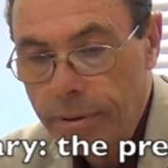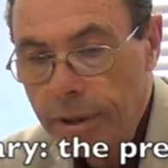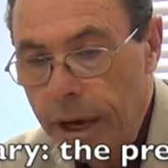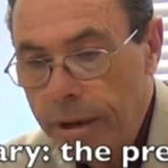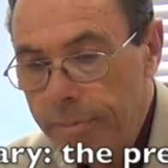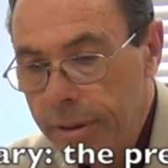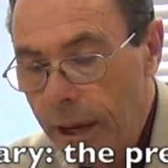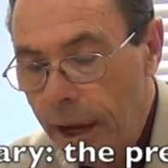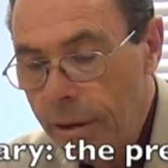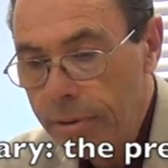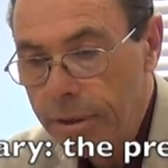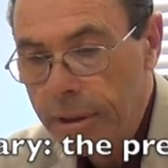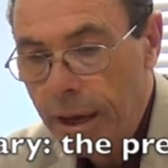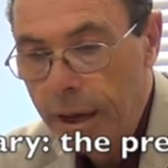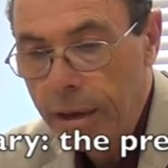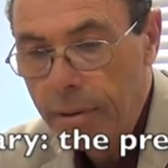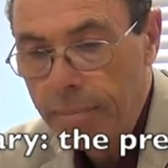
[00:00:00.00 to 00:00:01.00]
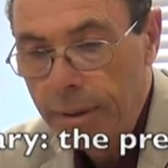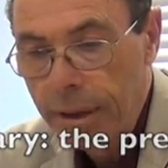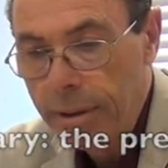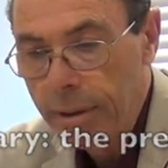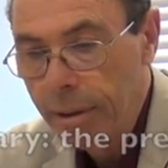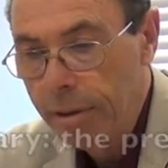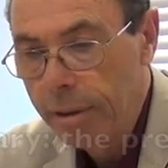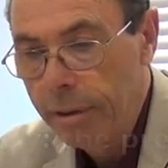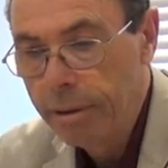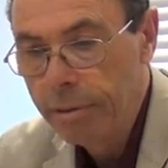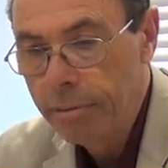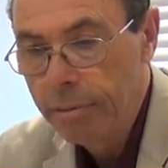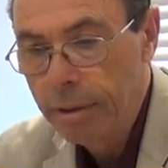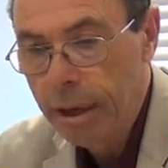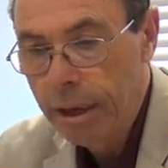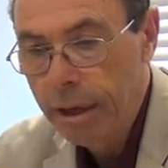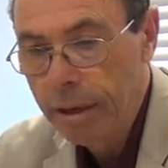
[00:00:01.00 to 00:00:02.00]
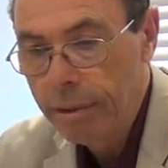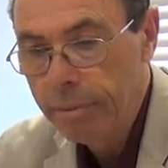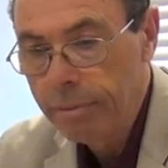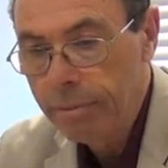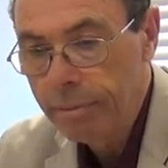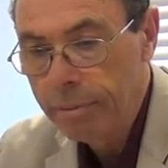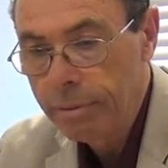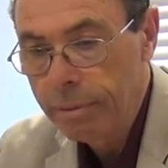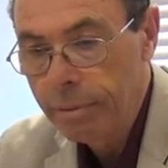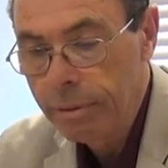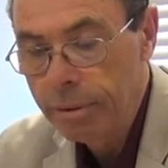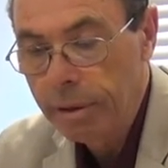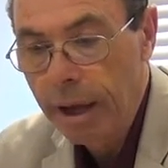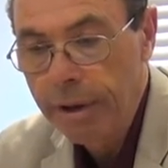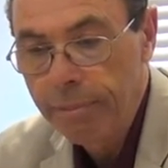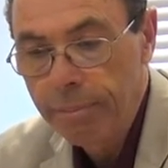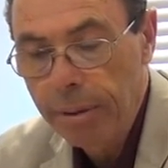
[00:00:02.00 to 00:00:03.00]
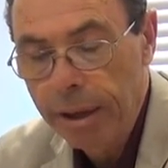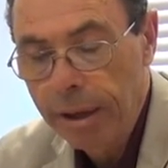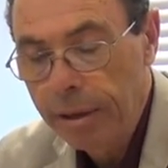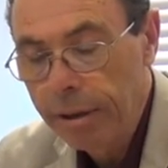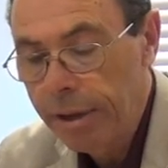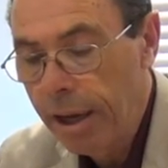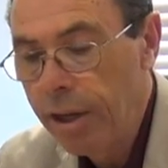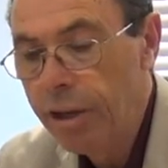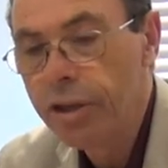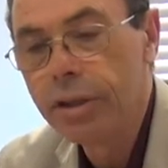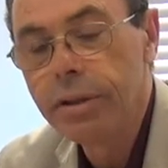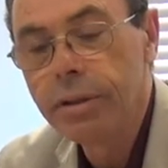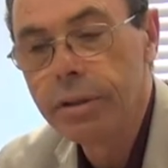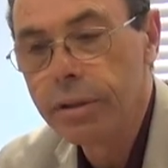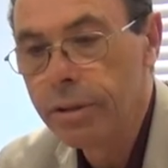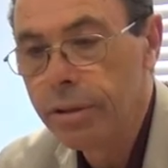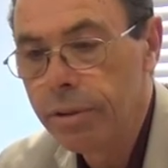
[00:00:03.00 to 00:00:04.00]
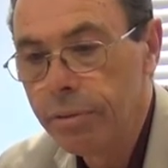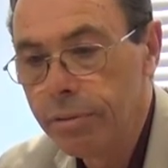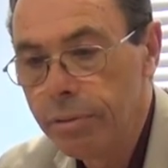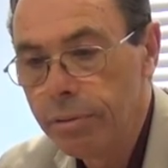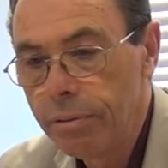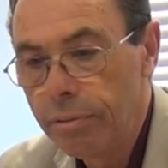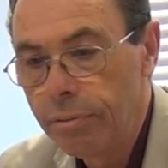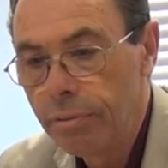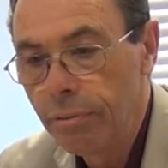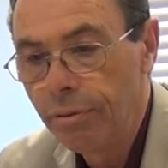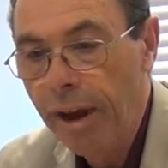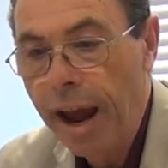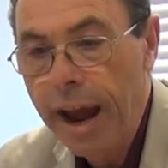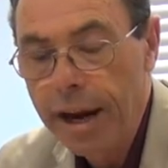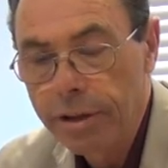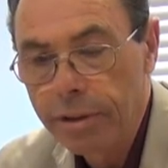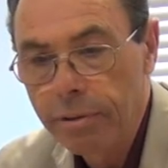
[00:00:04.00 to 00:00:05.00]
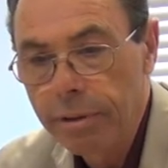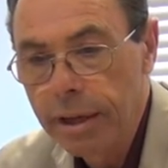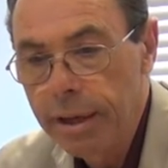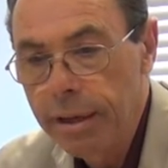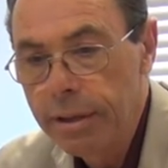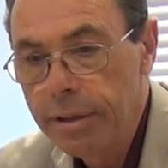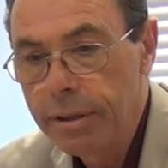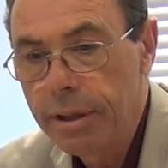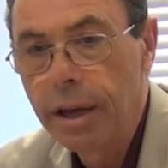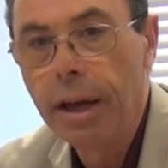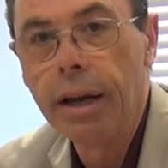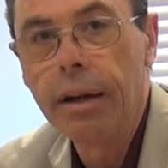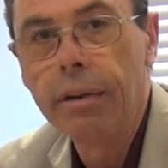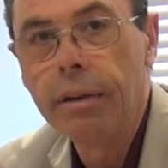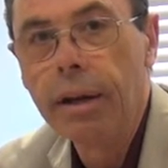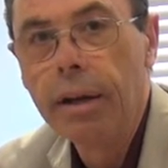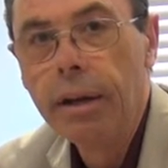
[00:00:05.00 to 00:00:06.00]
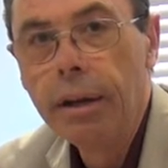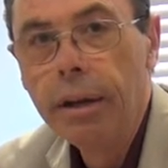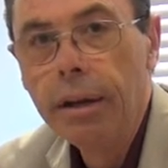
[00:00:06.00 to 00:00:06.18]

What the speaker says: Jamestown settlements to slave plantations to factories and